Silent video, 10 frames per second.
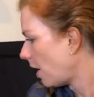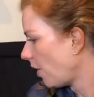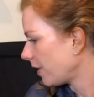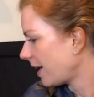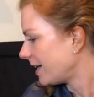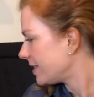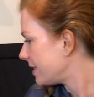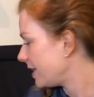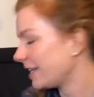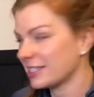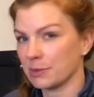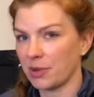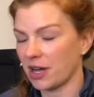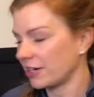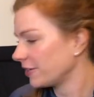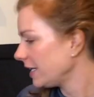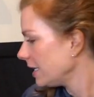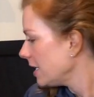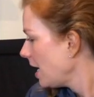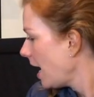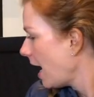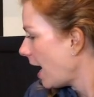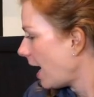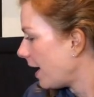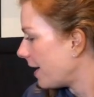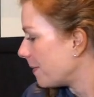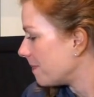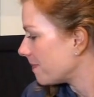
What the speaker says: All it has is some pottery. I